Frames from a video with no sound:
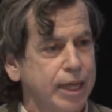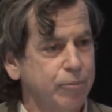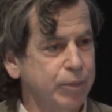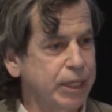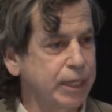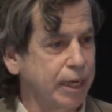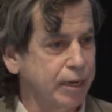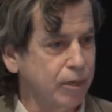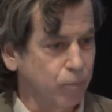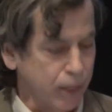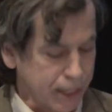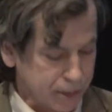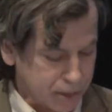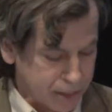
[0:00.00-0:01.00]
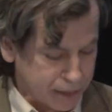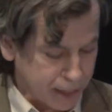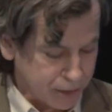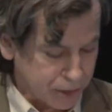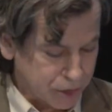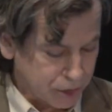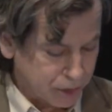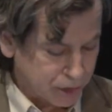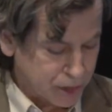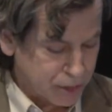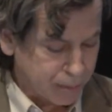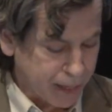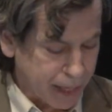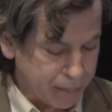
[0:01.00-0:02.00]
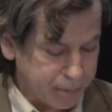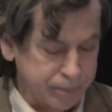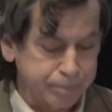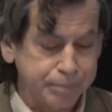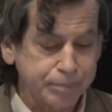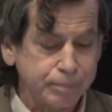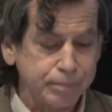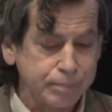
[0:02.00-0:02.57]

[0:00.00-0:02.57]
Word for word: and we get out of the way and just let the journalism happen.